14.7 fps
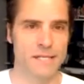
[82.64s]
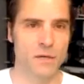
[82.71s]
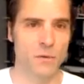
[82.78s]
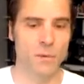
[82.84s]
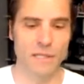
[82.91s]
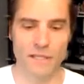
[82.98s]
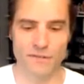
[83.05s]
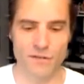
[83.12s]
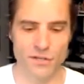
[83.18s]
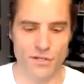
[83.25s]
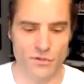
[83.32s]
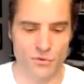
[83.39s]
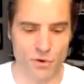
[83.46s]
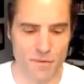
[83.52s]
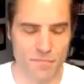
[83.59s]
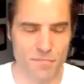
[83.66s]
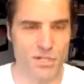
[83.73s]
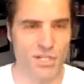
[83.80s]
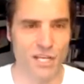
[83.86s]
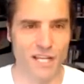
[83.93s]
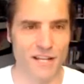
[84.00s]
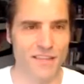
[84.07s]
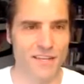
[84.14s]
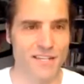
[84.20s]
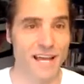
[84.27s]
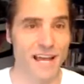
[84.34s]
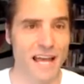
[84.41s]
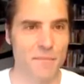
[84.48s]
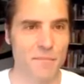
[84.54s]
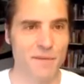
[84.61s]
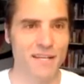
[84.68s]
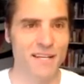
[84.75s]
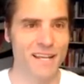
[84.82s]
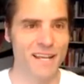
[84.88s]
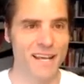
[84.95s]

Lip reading: We lived in Detroit, Michigan at the time, and